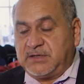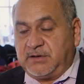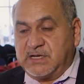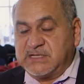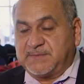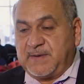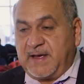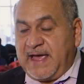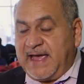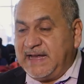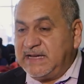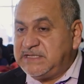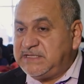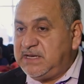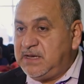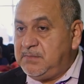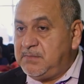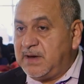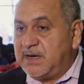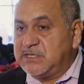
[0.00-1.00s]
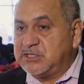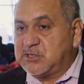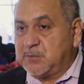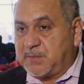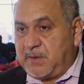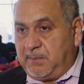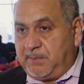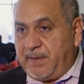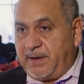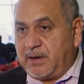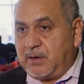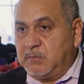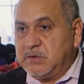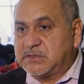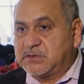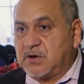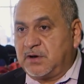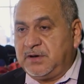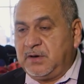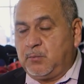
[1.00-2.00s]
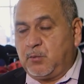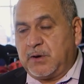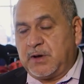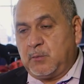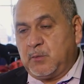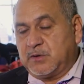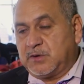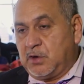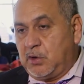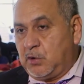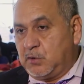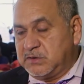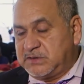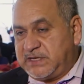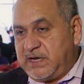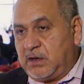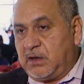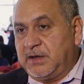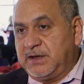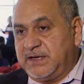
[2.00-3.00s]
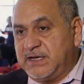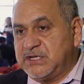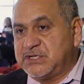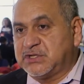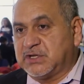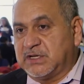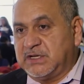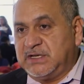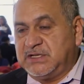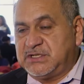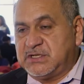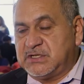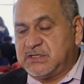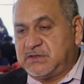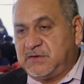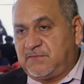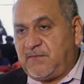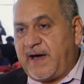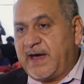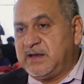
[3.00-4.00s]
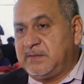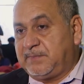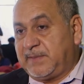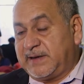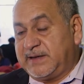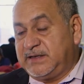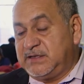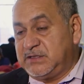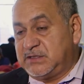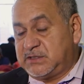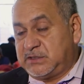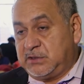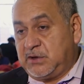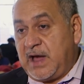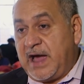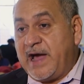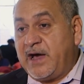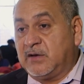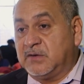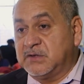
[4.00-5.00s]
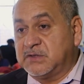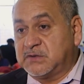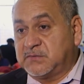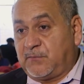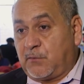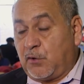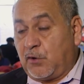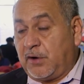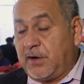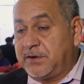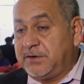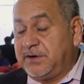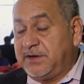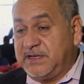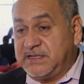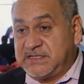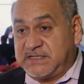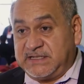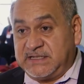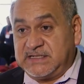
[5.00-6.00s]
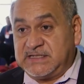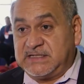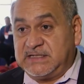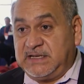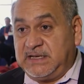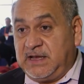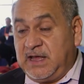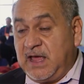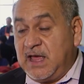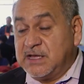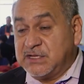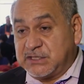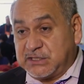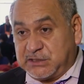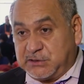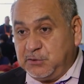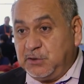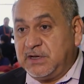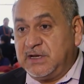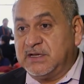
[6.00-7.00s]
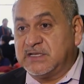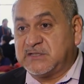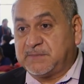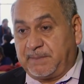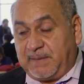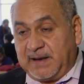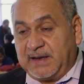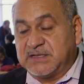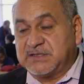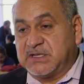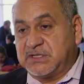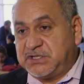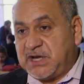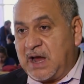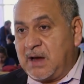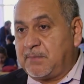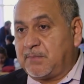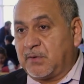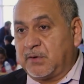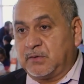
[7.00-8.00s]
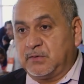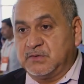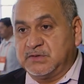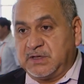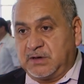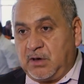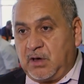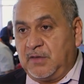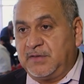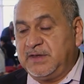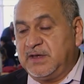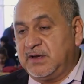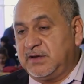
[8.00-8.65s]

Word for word: It took us about 18 months to prepare. We started working with the hotel initially just to find a place to house 460 students plus the chaperones and all the